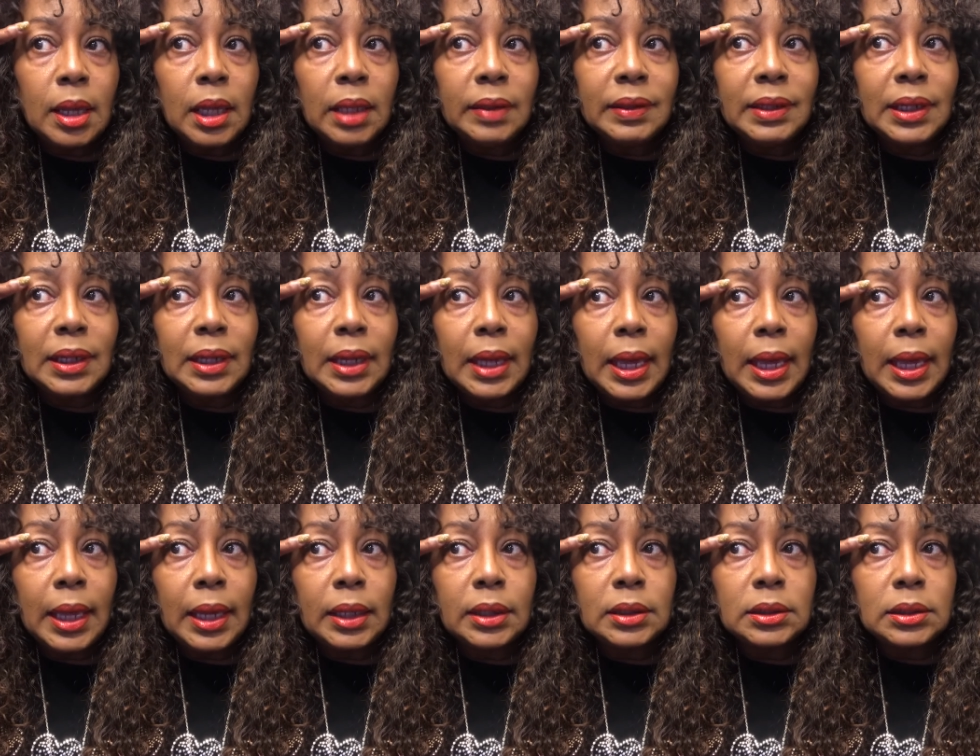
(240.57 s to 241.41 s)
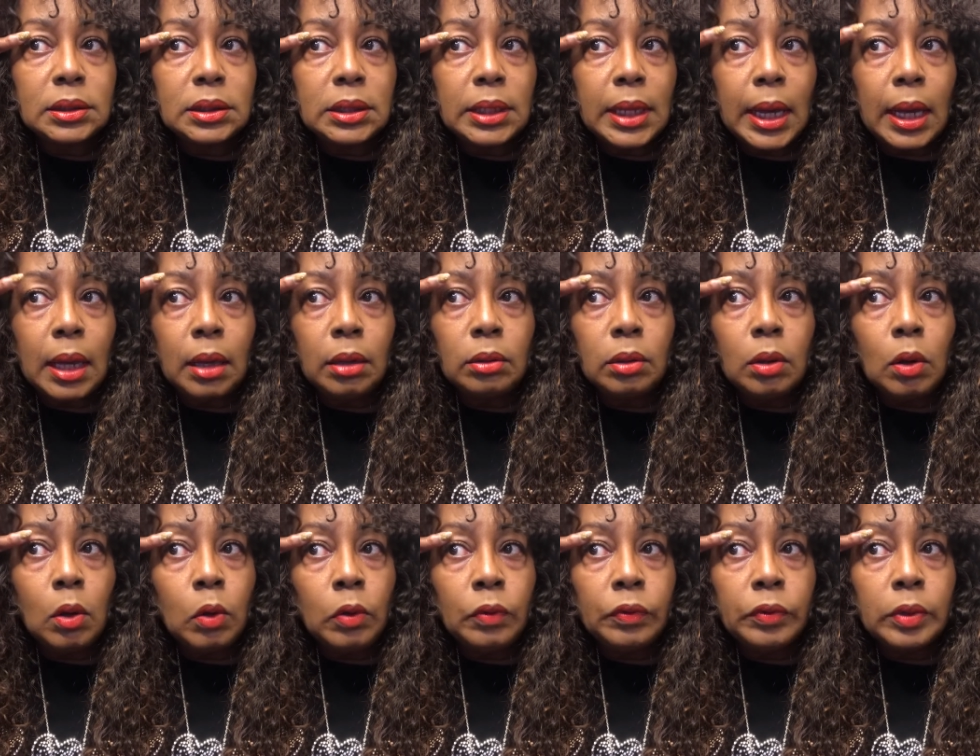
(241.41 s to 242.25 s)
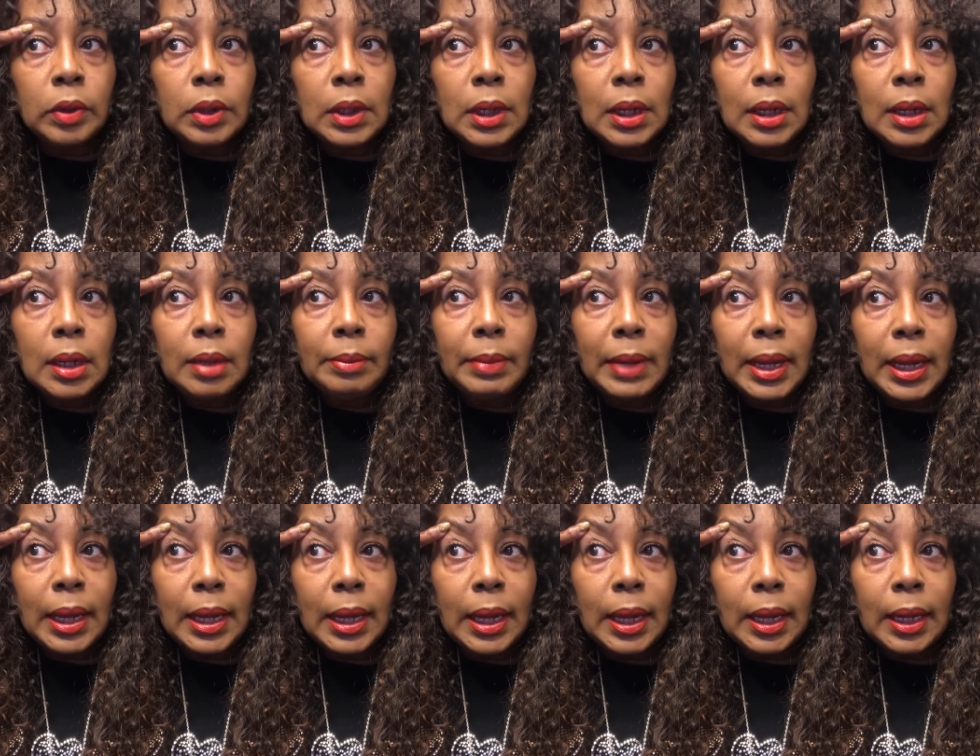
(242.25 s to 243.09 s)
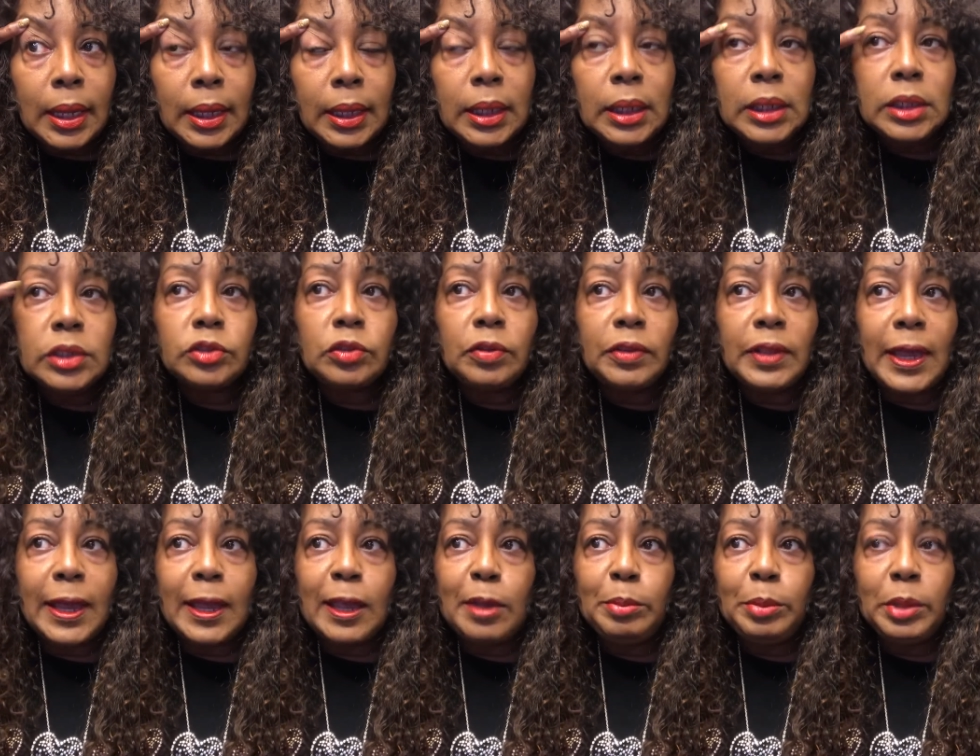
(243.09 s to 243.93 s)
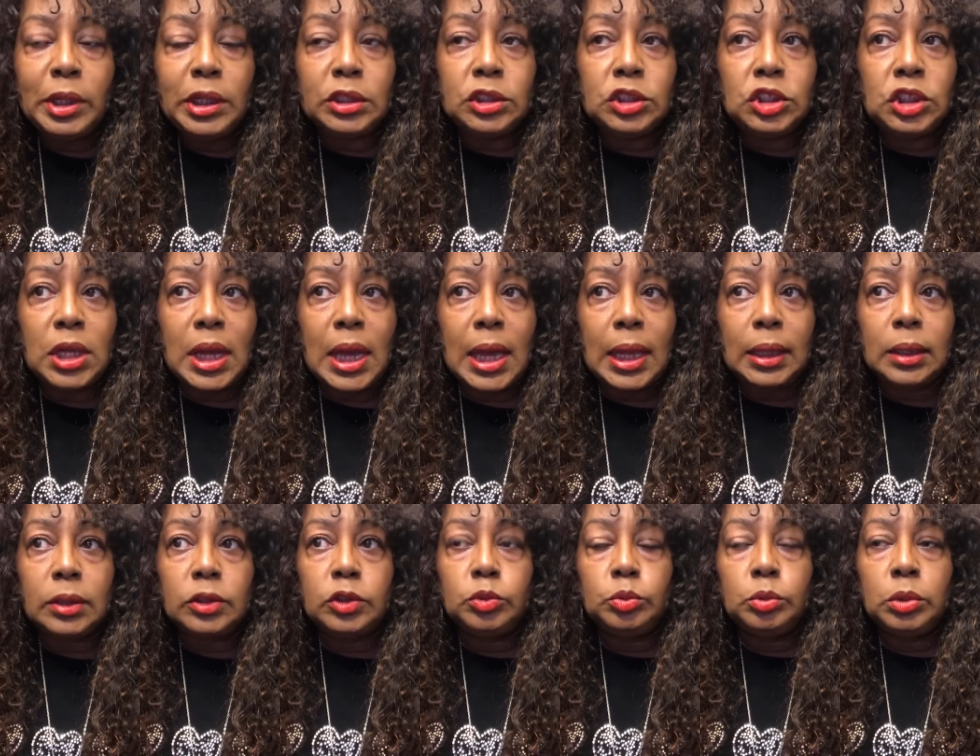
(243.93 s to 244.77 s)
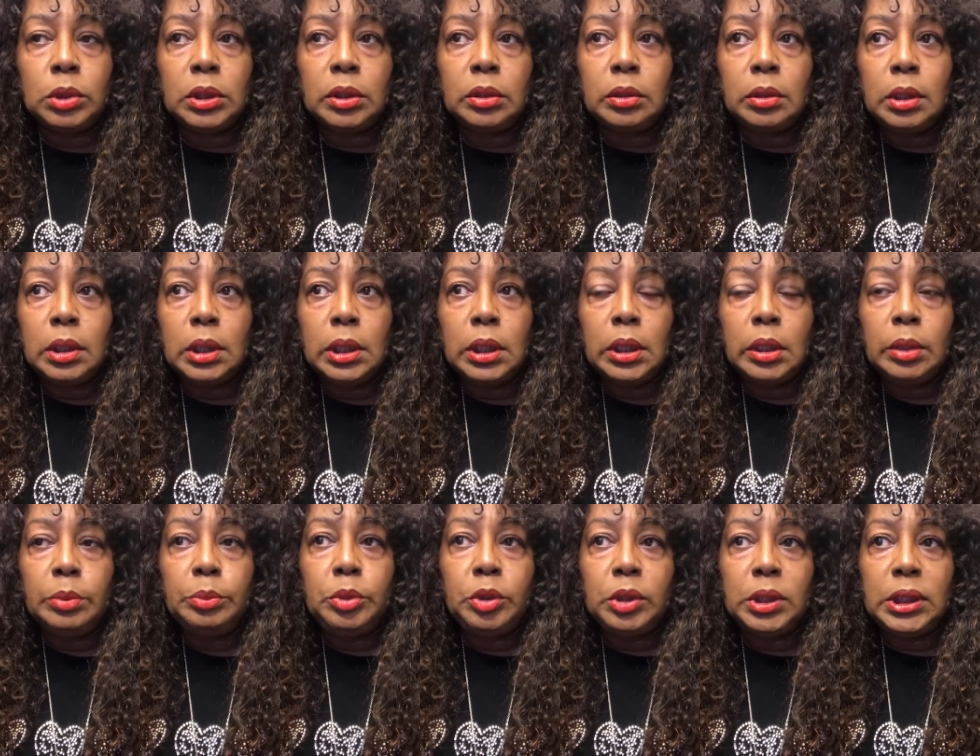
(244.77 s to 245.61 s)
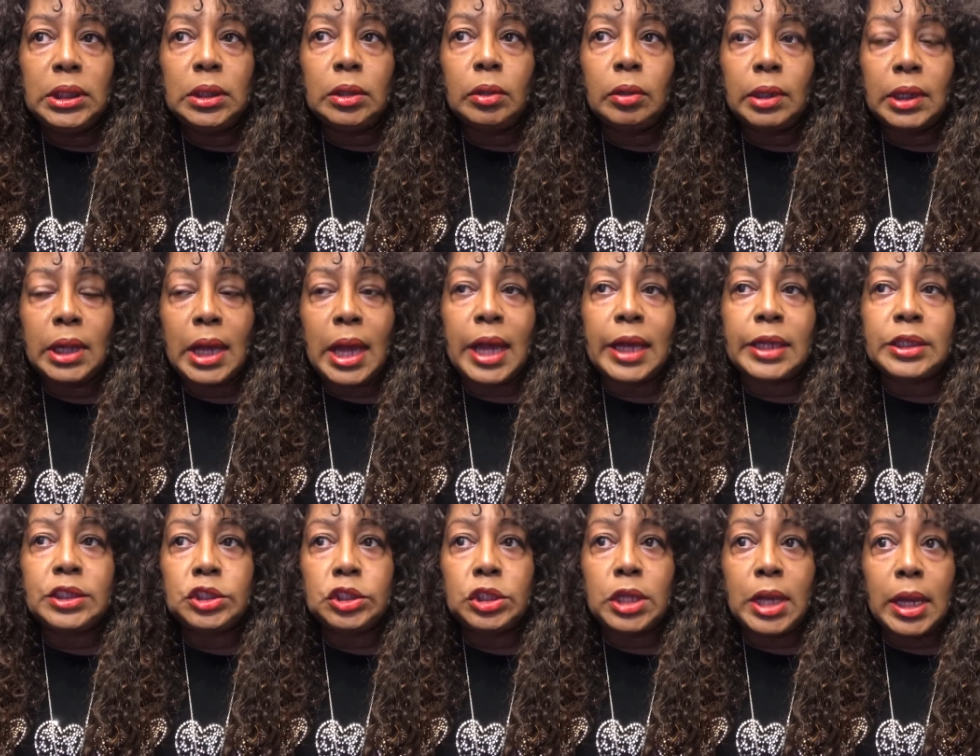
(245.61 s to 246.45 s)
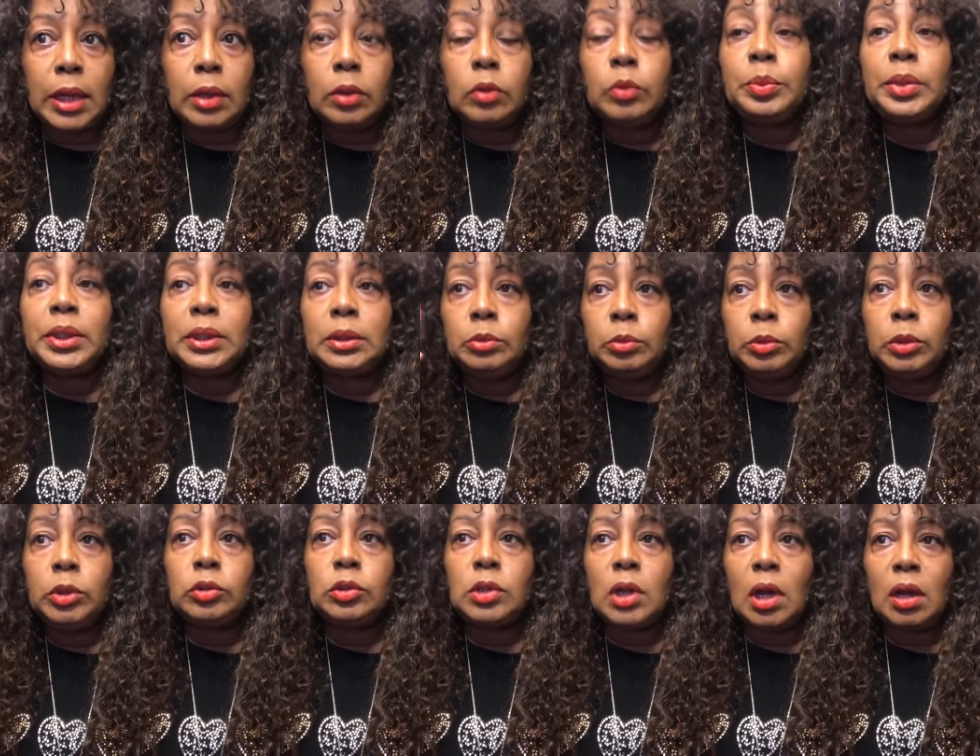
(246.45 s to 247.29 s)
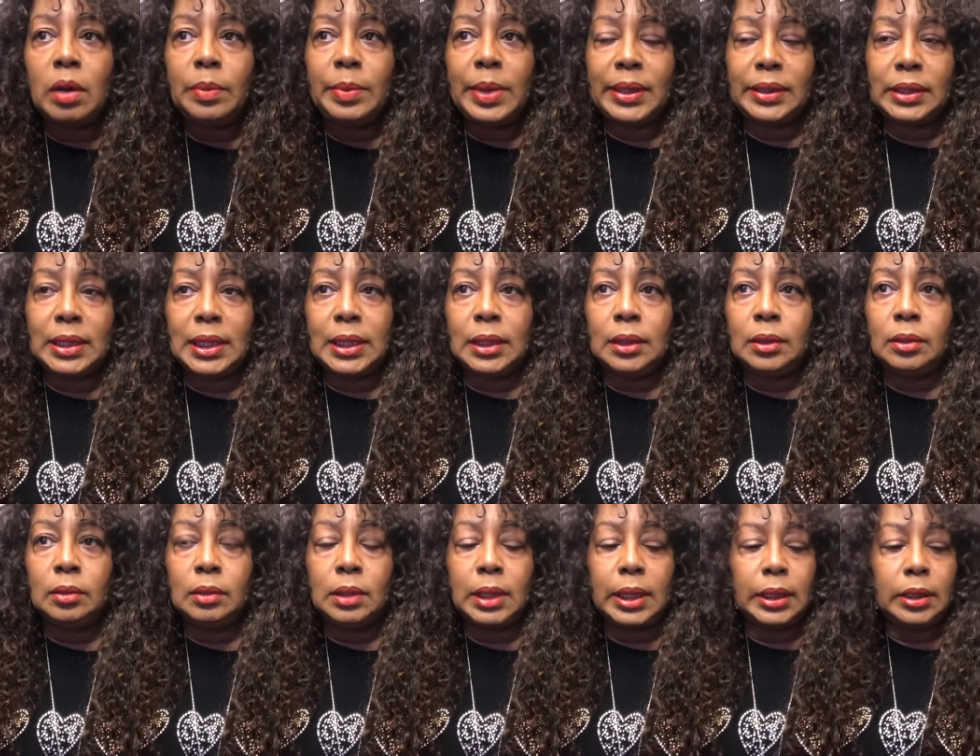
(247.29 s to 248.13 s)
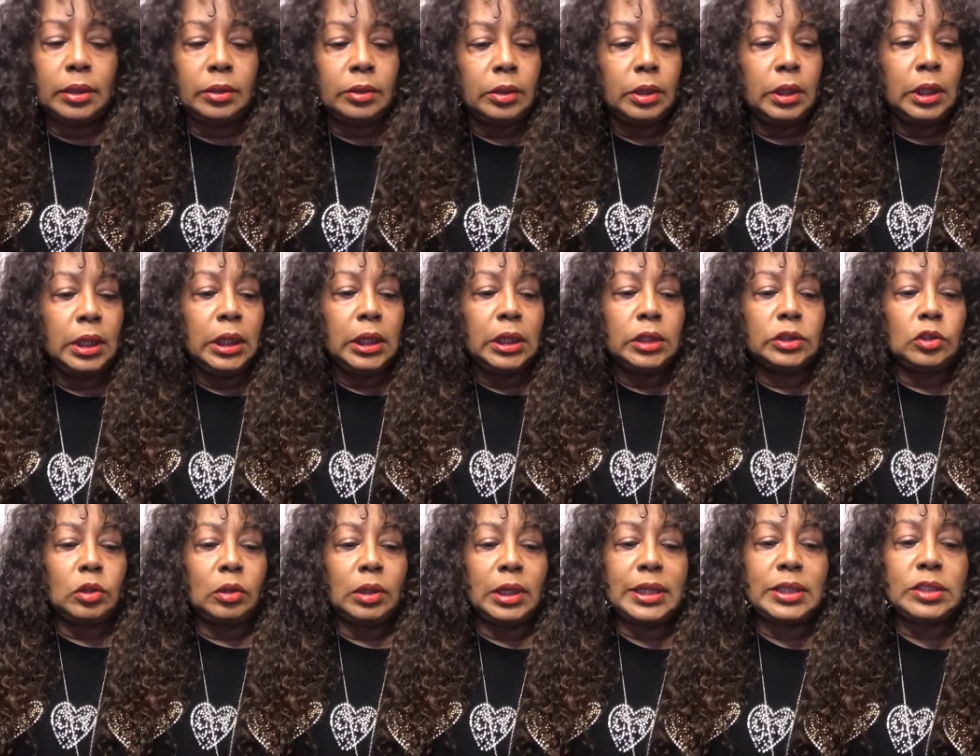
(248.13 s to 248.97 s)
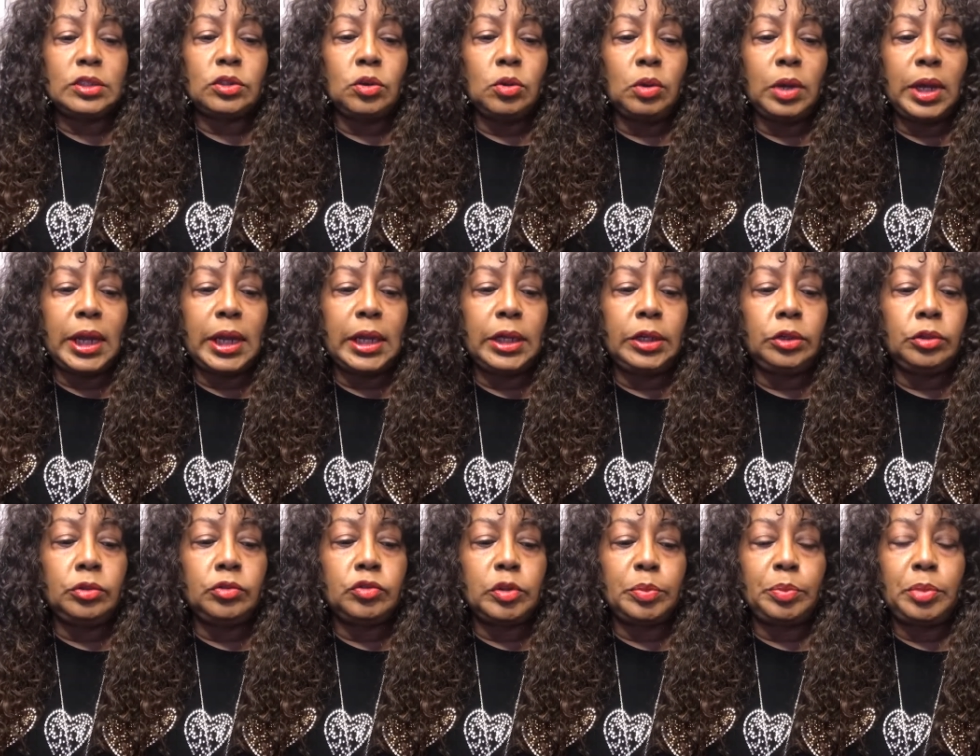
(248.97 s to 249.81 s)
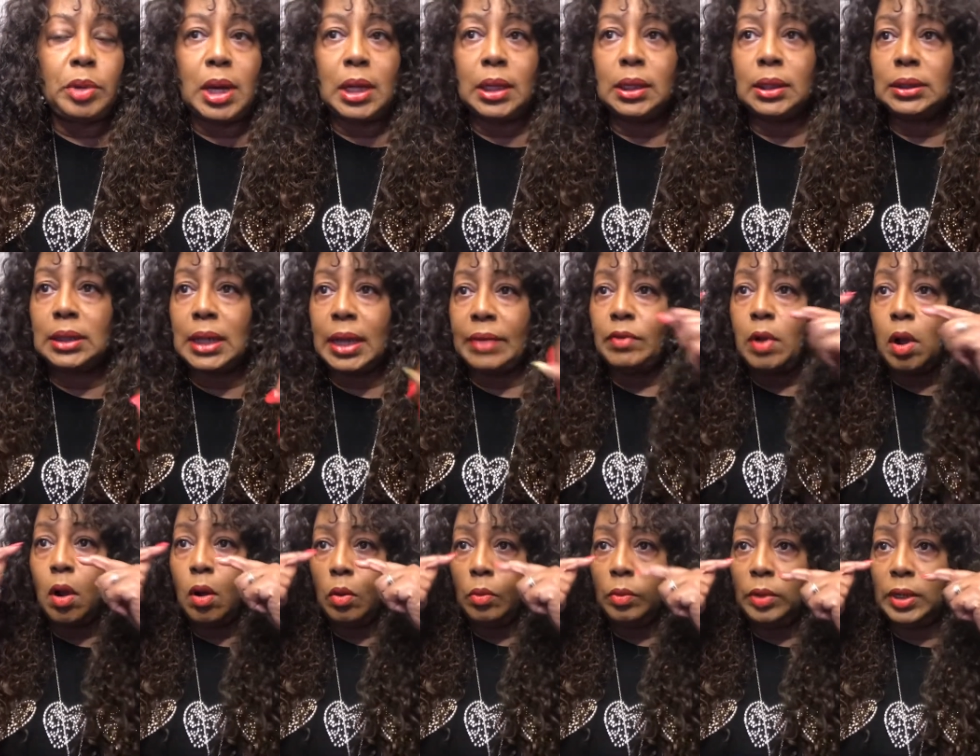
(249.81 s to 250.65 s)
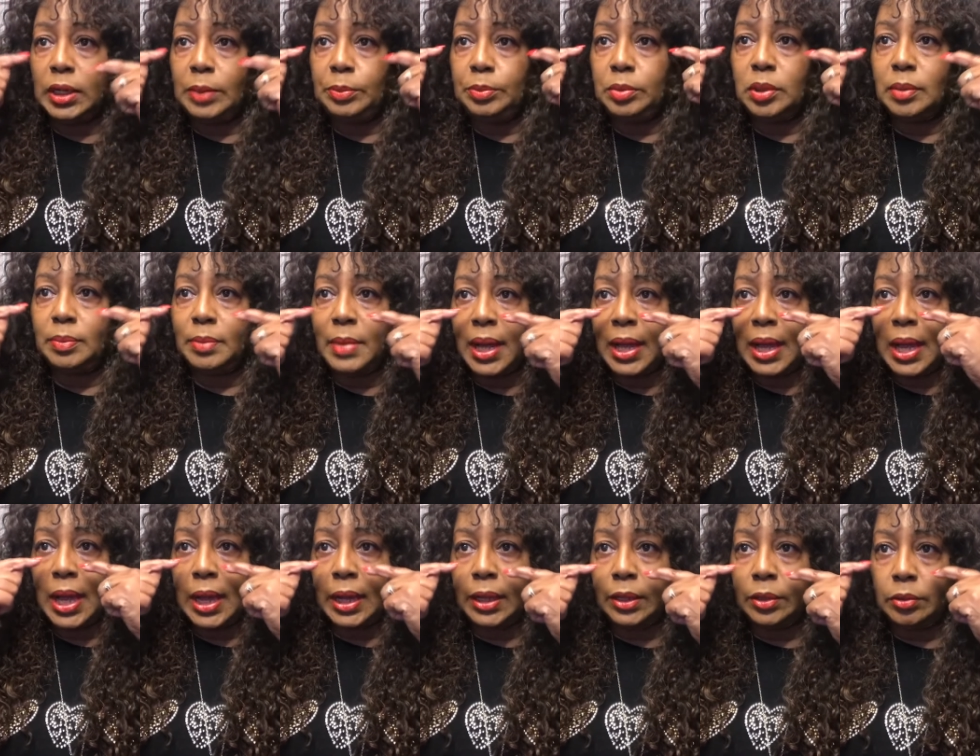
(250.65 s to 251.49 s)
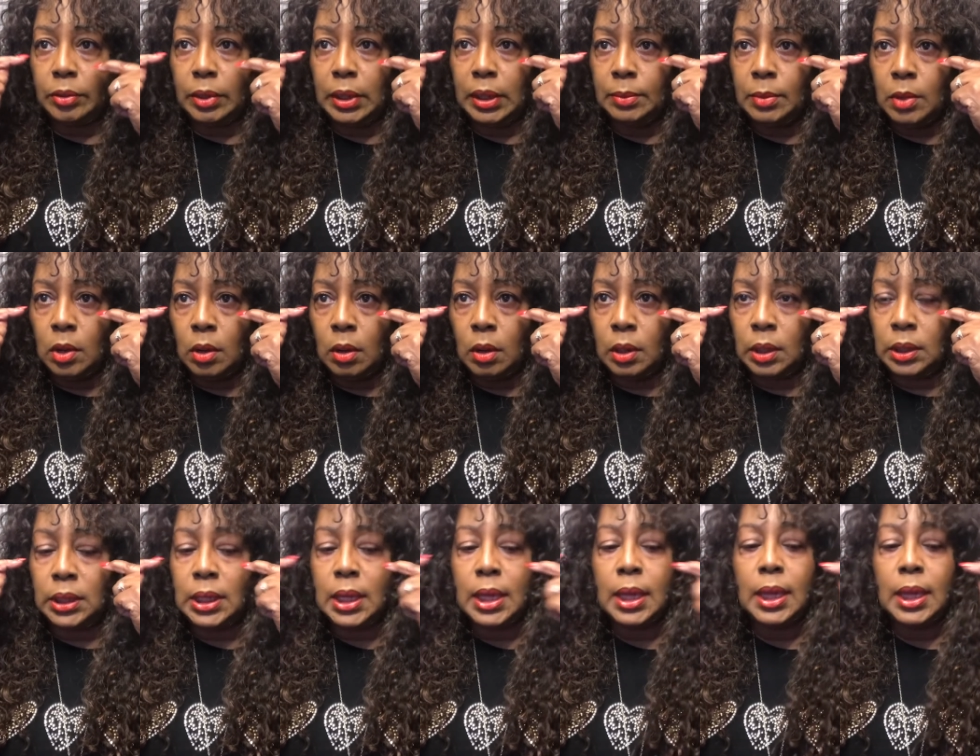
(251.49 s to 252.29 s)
that hangs down over my eye. So that can be a challenge when putting on eyeshadow, but we'll talk about that a little later. So let's go ahead and use the product. I've already put my eye cream on,